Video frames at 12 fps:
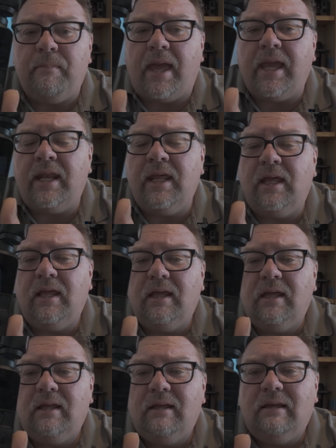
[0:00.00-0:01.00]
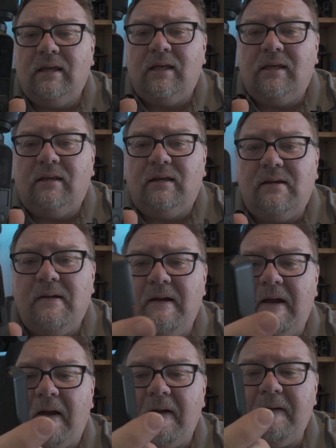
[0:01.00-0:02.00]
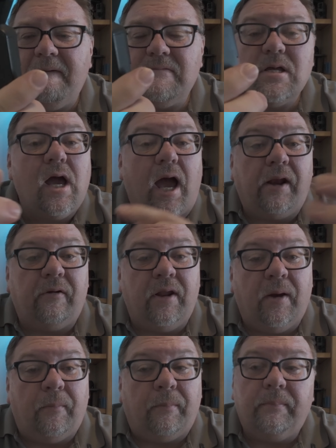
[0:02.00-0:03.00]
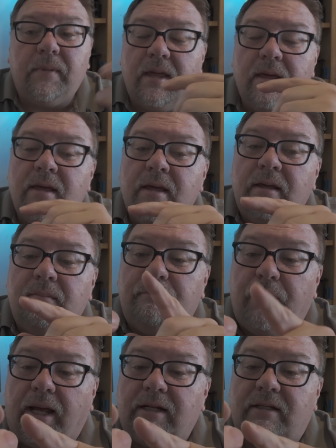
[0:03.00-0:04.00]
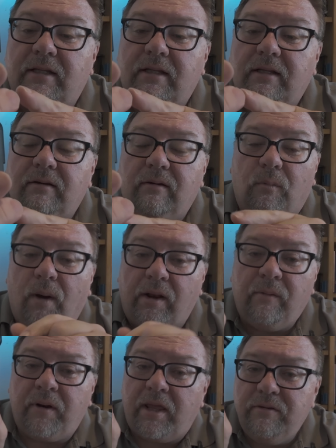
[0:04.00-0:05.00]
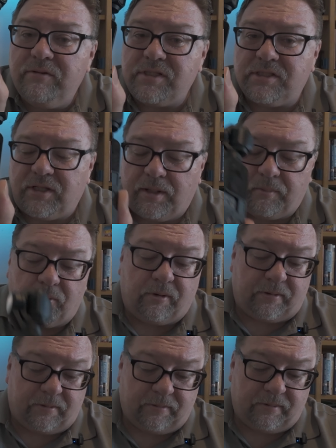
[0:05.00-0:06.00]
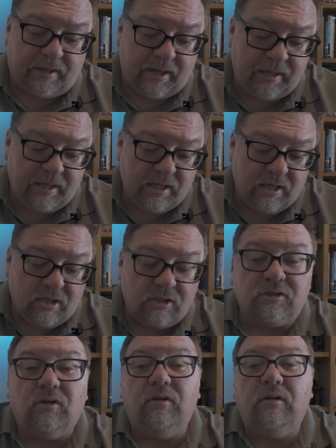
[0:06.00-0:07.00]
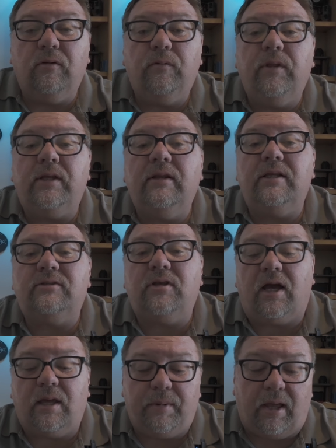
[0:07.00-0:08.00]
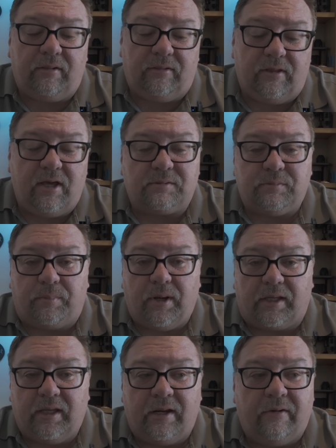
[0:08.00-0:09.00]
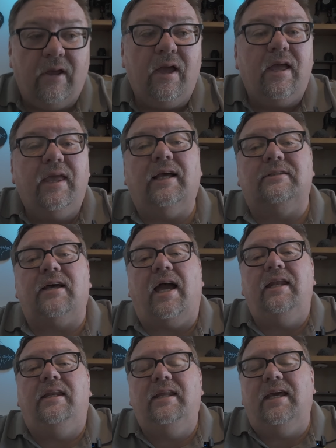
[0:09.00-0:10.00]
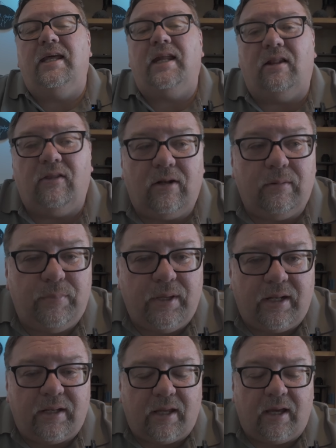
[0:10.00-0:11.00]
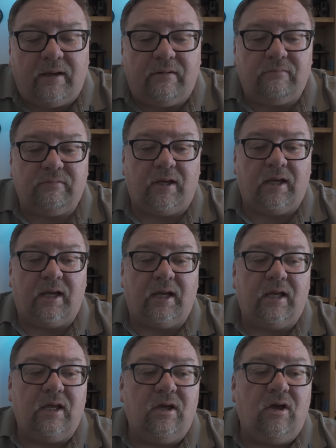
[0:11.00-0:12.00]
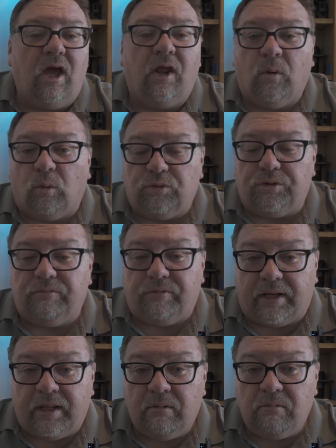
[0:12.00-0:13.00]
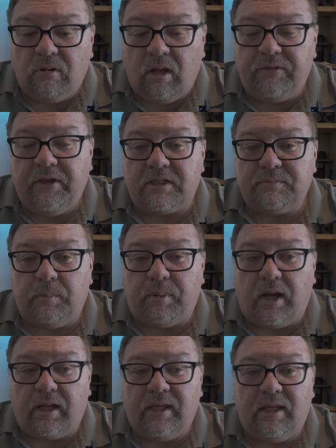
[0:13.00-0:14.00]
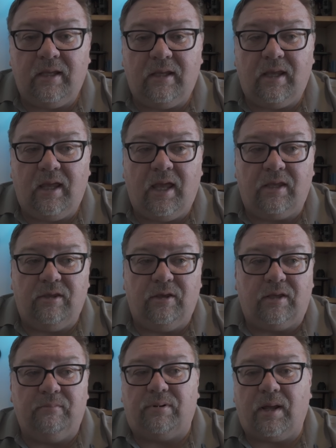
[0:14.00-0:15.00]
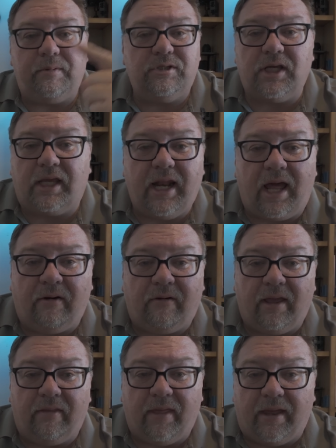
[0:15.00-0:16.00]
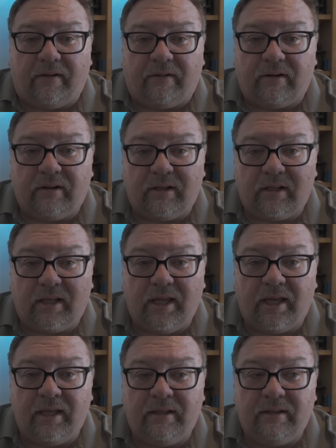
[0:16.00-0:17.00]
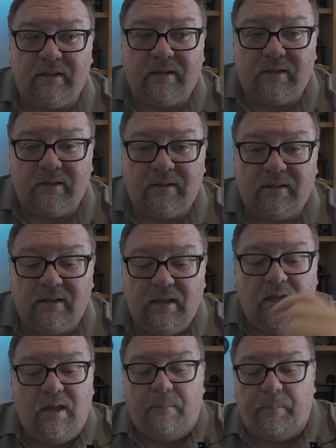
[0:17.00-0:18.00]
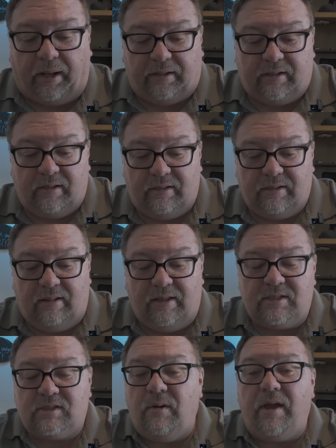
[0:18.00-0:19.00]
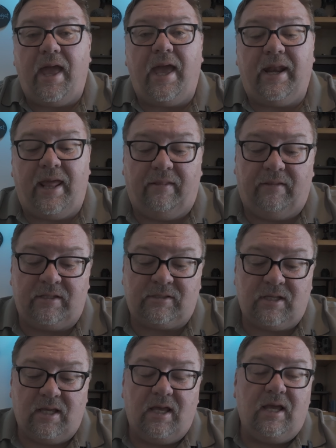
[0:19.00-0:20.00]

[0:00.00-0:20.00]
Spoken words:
made? I don't know. But why don't I use this anymore? Okay, so let's talk about the Osmo Pocket here. Yes, I did a little bit of an older video on the Osmo Pocket, and you can probably check it out right there. Okay, but let's go ahead and let's,